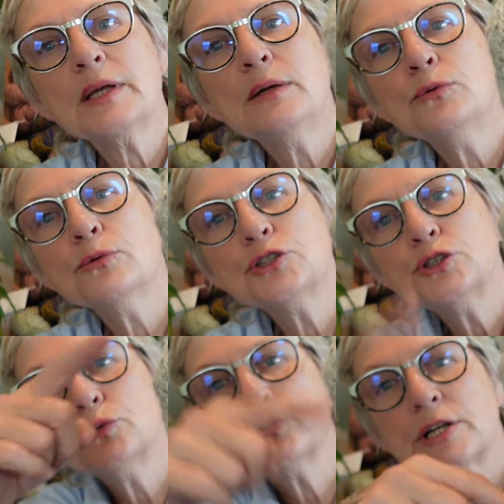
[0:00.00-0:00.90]
or
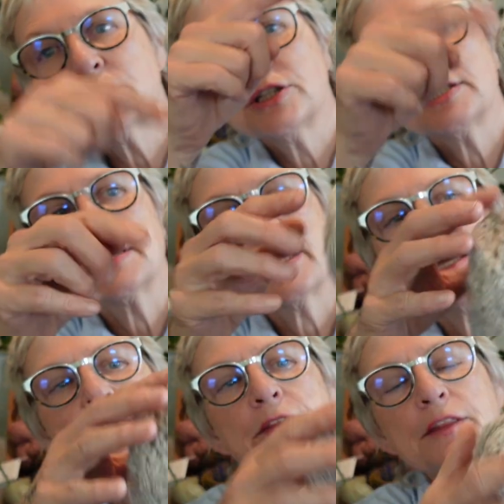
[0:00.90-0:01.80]
shorter I should
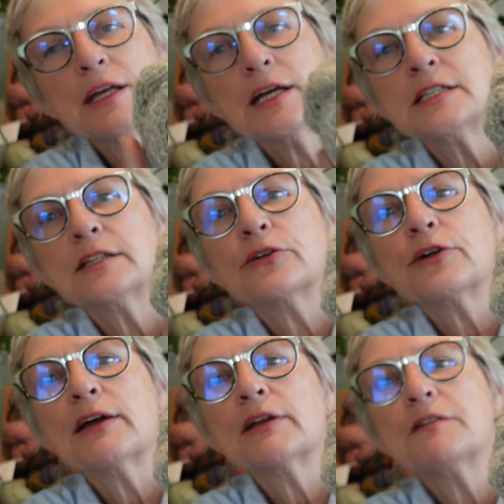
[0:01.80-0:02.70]
say, and then I did the
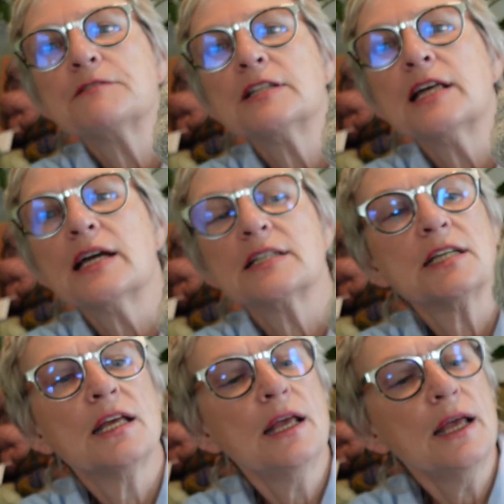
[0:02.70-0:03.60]
crown after that.
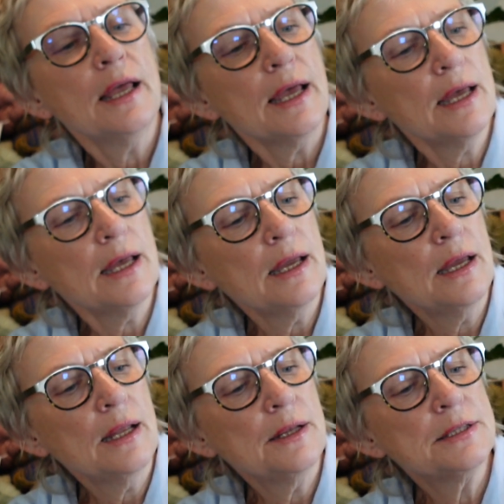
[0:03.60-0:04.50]

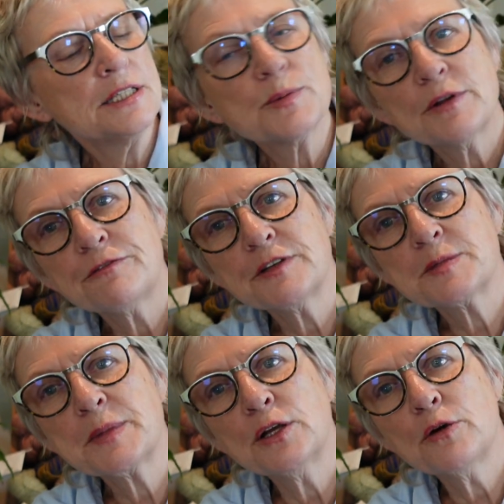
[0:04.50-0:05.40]
And this one
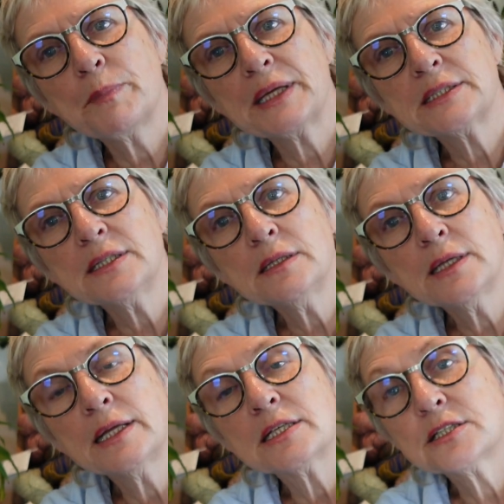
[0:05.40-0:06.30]
fits me a lot better.
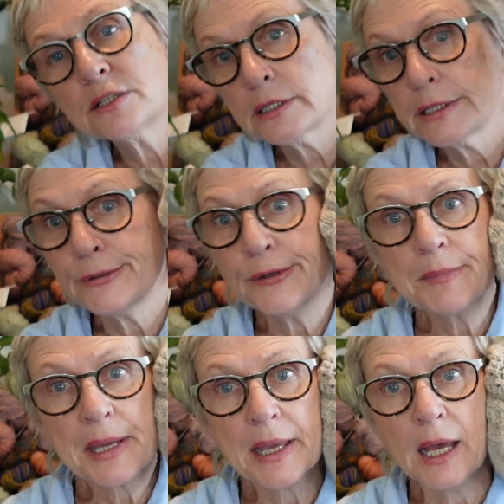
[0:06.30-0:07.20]
It is certainly not
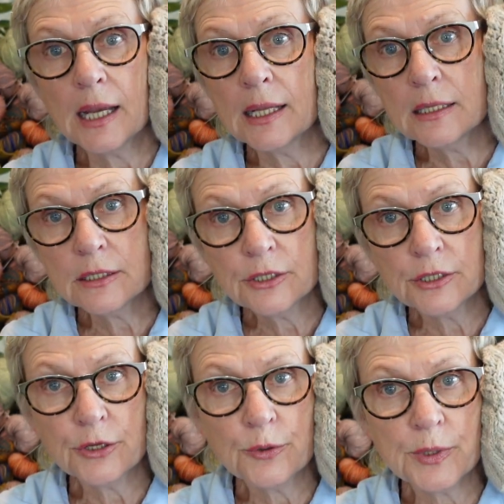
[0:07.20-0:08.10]
my colour. You
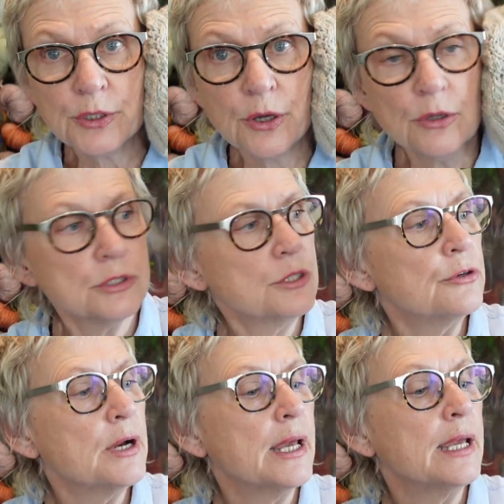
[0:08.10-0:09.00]
know, when you're old and
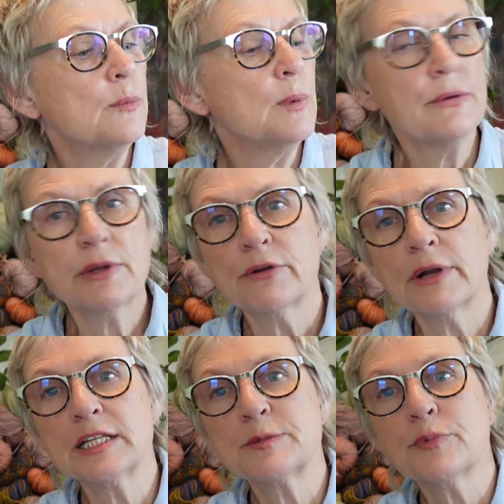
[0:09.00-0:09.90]
grey, wearing
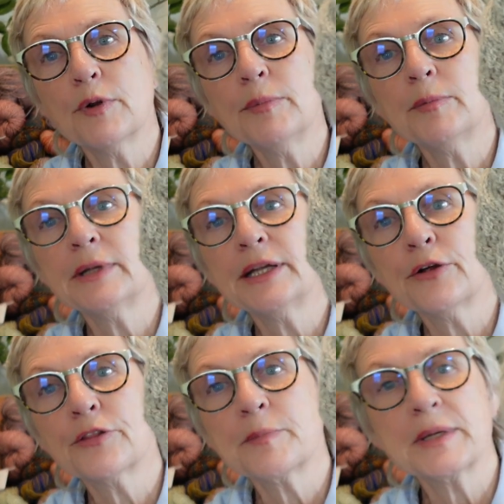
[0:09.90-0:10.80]
grey is probably
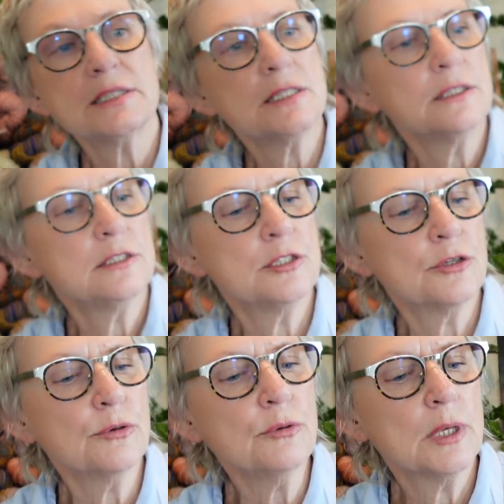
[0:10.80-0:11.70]
not the best thing to
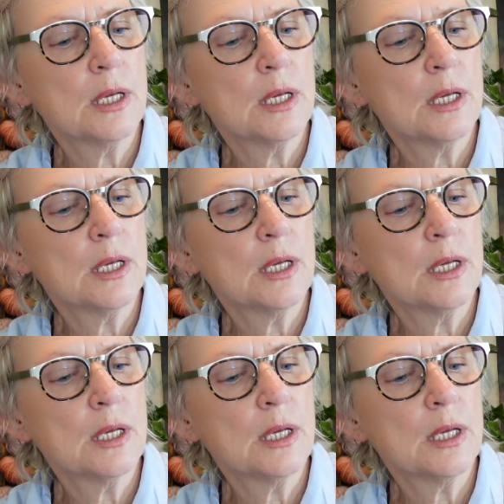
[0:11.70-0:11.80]
do.